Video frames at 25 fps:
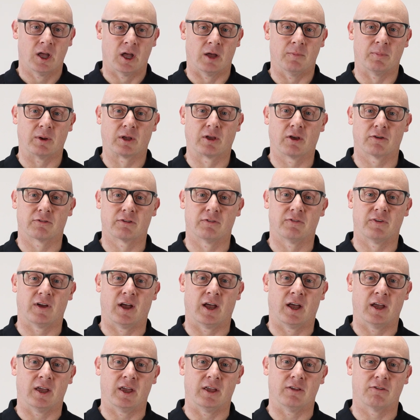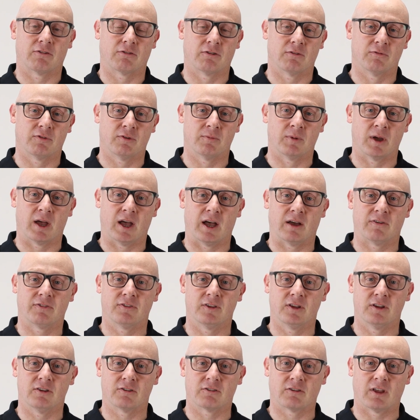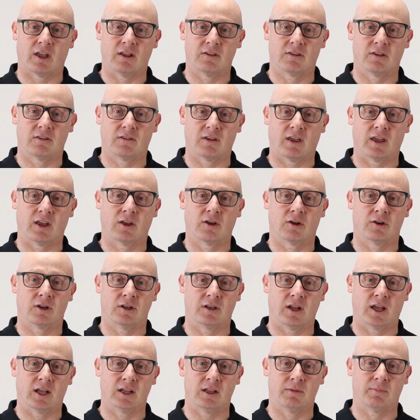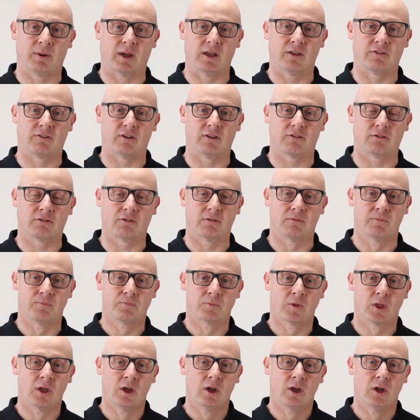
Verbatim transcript: and because of that it's something that athletes tend to take on a daily basis.